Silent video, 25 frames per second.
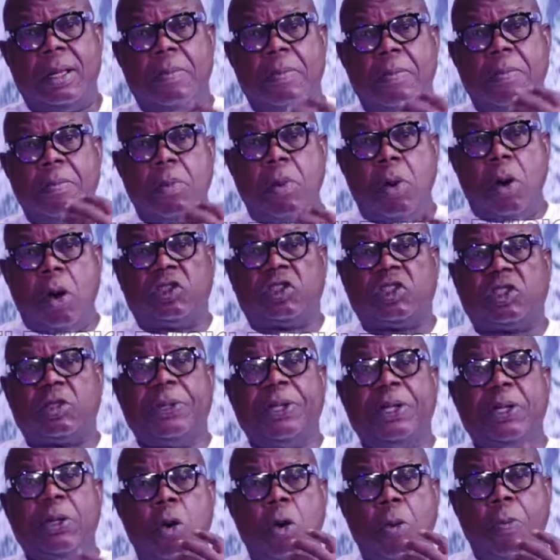must
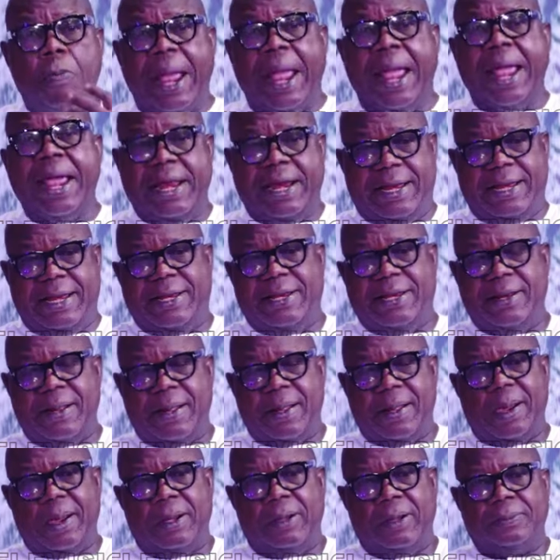be obeyed
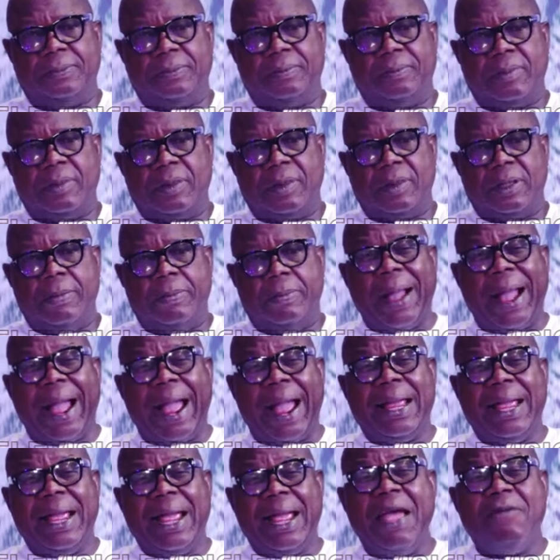
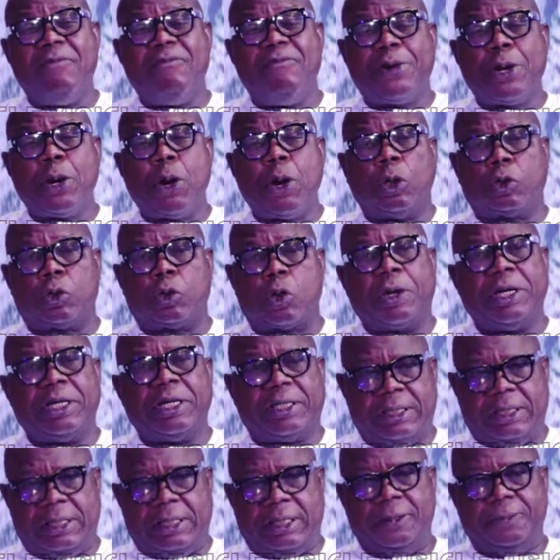by every
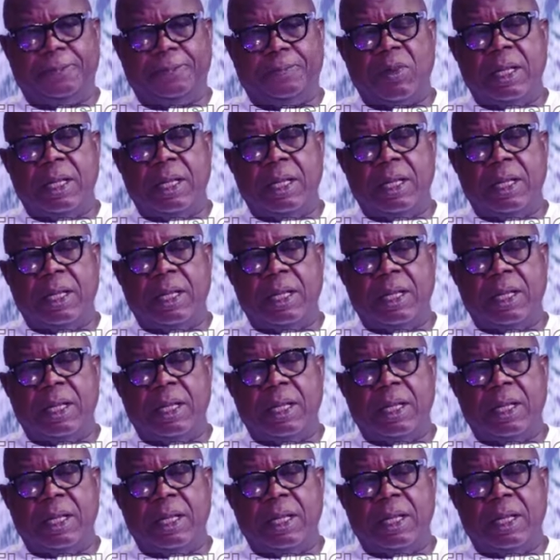authority.